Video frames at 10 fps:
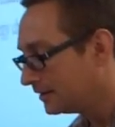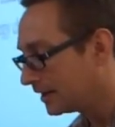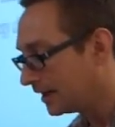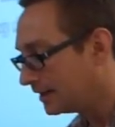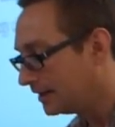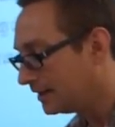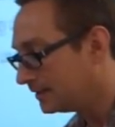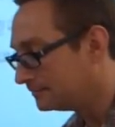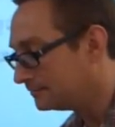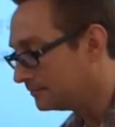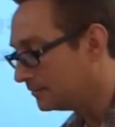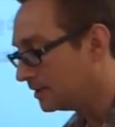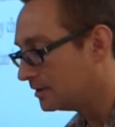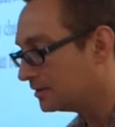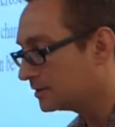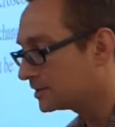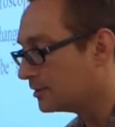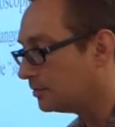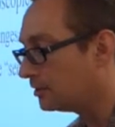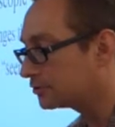Okay,
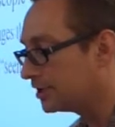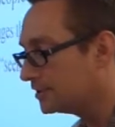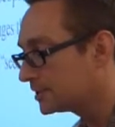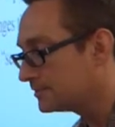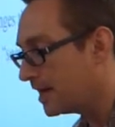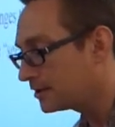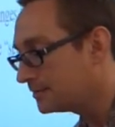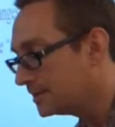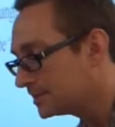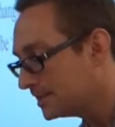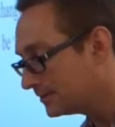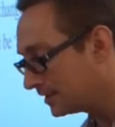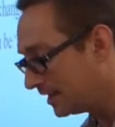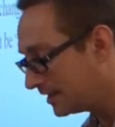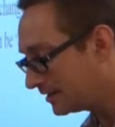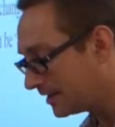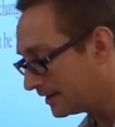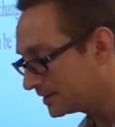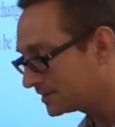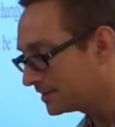so bulk changes in matter can be seen with the naked eye.
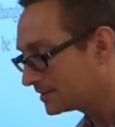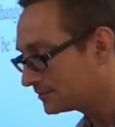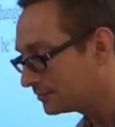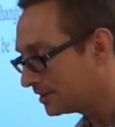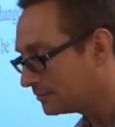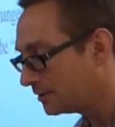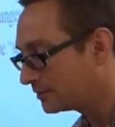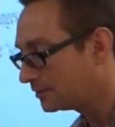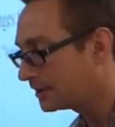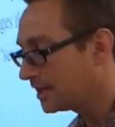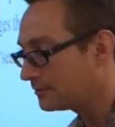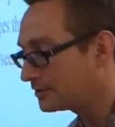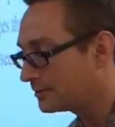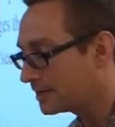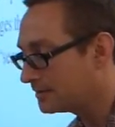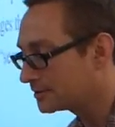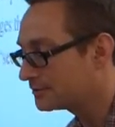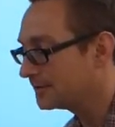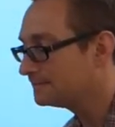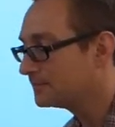That's really what we're looking at with thermochemistry.